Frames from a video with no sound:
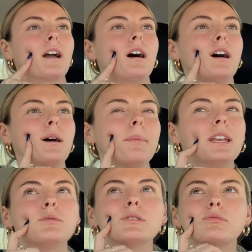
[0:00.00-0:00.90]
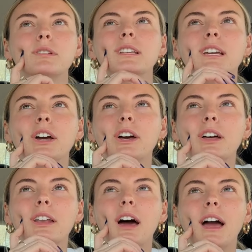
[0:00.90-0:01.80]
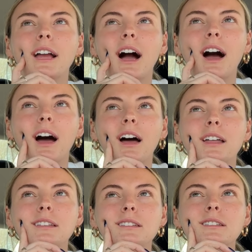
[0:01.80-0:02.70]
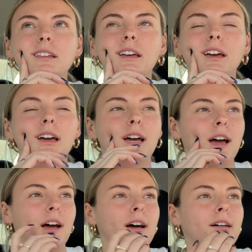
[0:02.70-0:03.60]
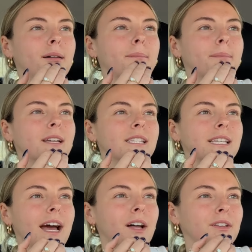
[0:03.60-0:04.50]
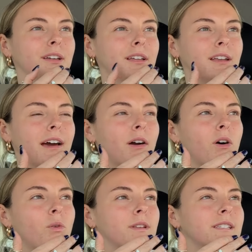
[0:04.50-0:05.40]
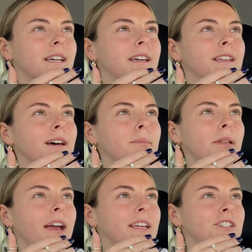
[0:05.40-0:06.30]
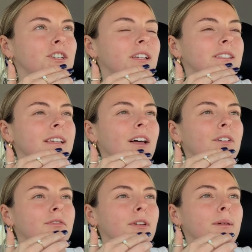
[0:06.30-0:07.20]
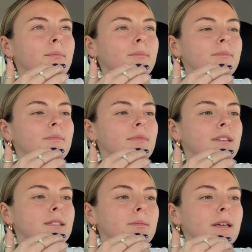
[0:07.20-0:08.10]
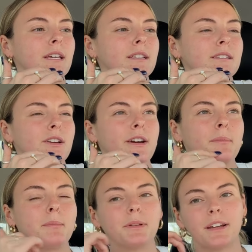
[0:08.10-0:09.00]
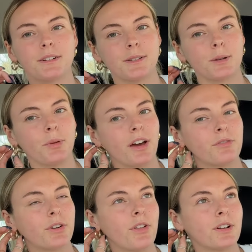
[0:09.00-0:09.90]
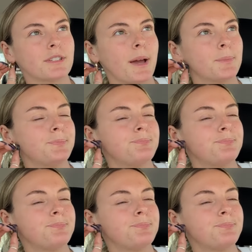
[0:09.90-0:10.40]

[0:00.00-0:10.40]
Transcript: Um, and it was really good. I got um, a salad. I always get a blackened chicken salad from this place. Sorry, my blinker's gonna be on for a long time.